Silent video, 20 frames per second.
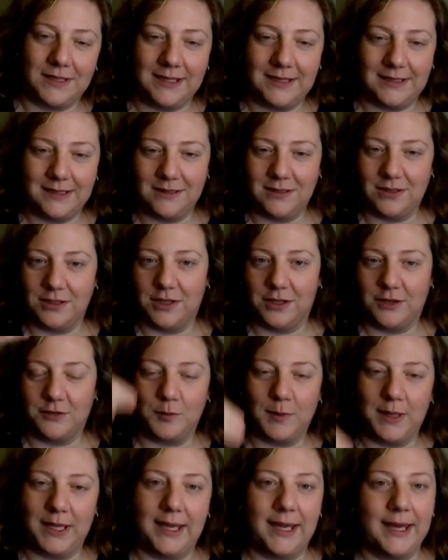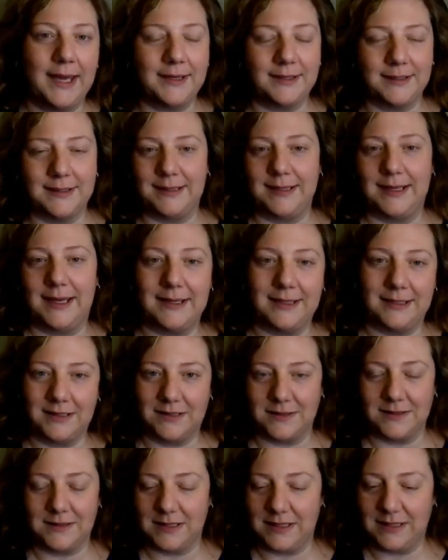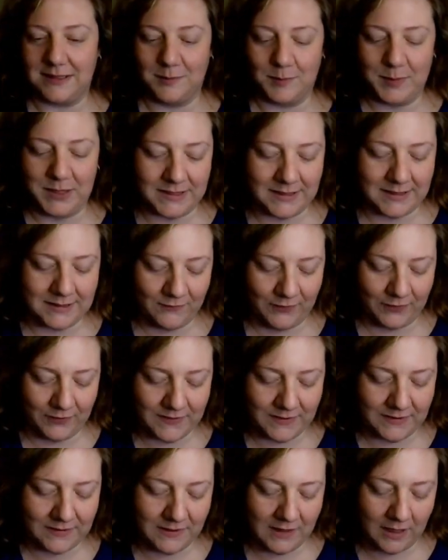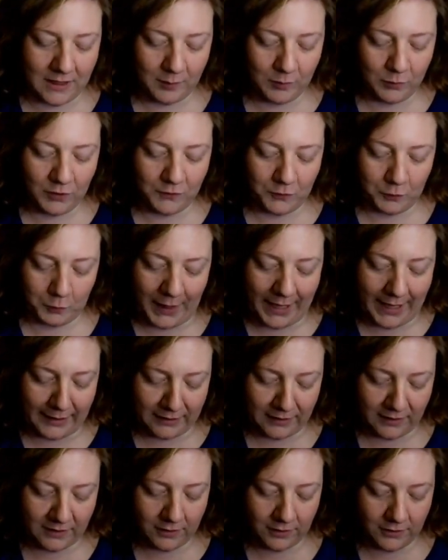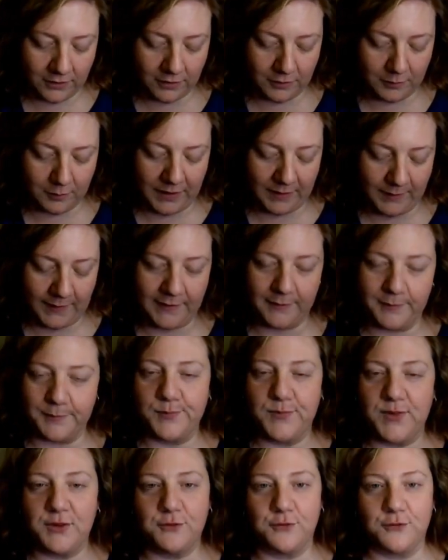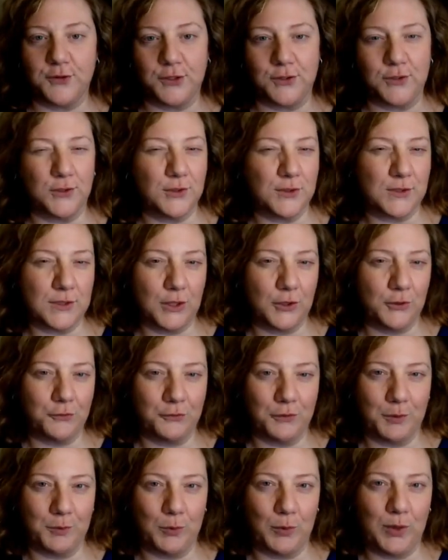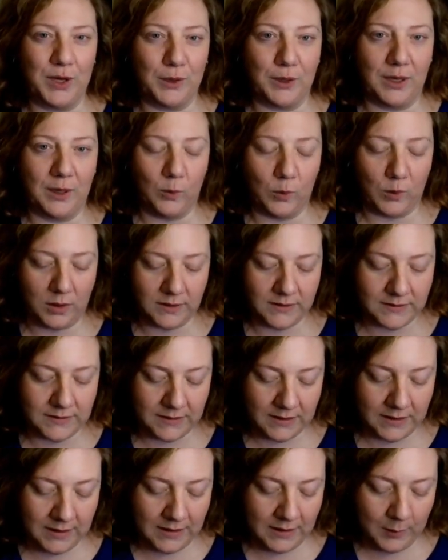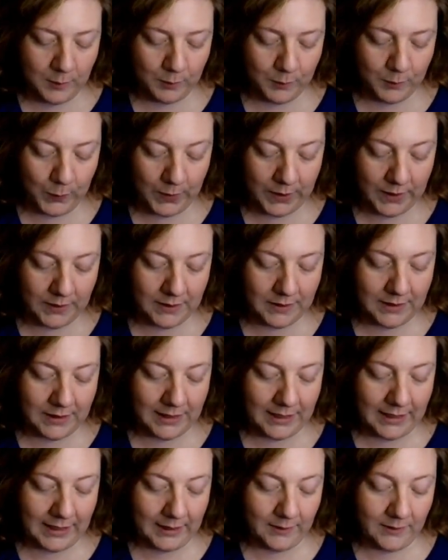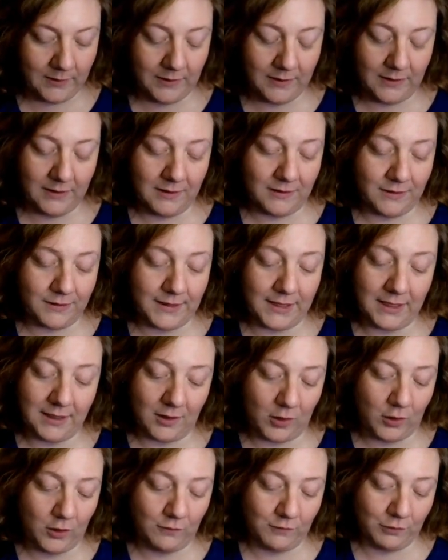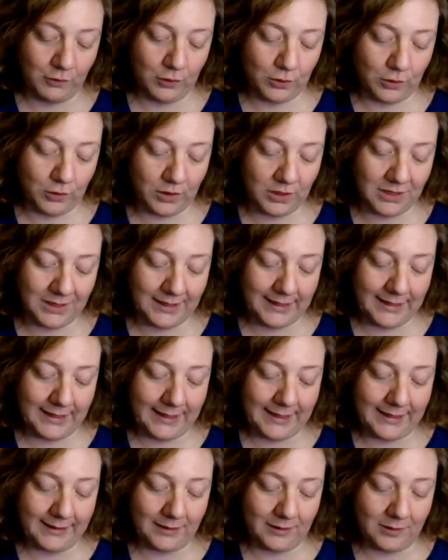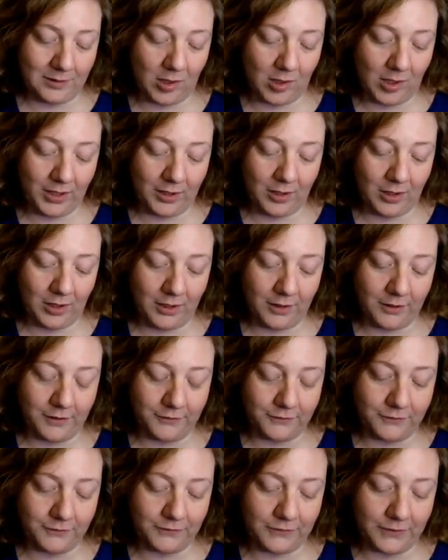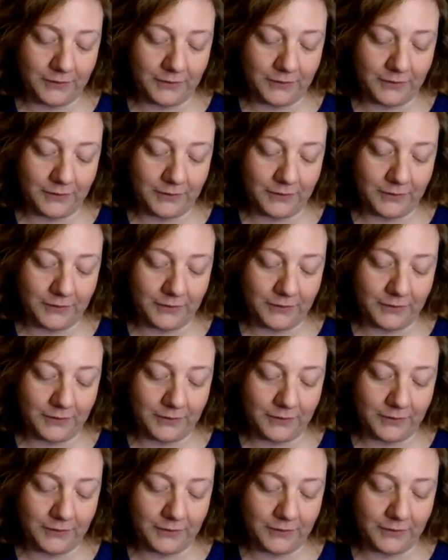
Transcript: I did cut off my head. And again, it does need to be moved back another maybe foot or so from where I was. But I think overall, I had a lot of